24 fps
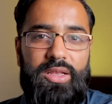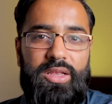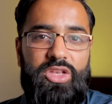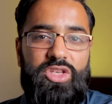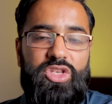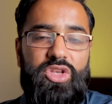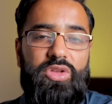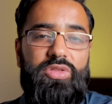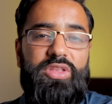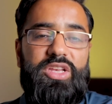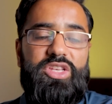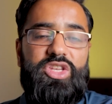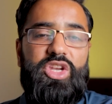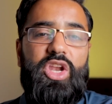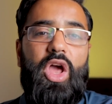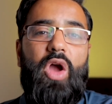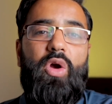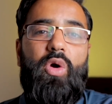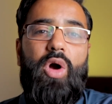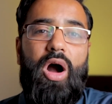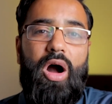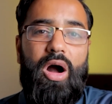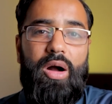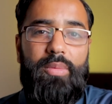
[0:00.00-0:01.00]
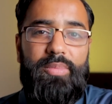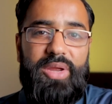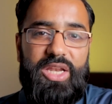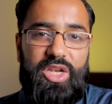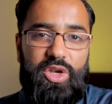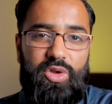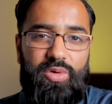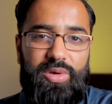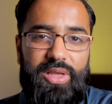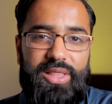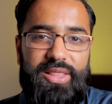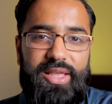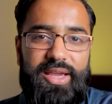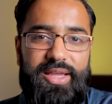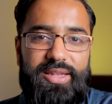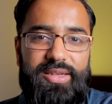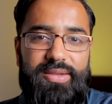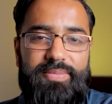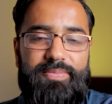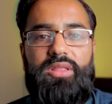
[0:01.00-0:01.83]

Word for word: So there's no harm in doing that.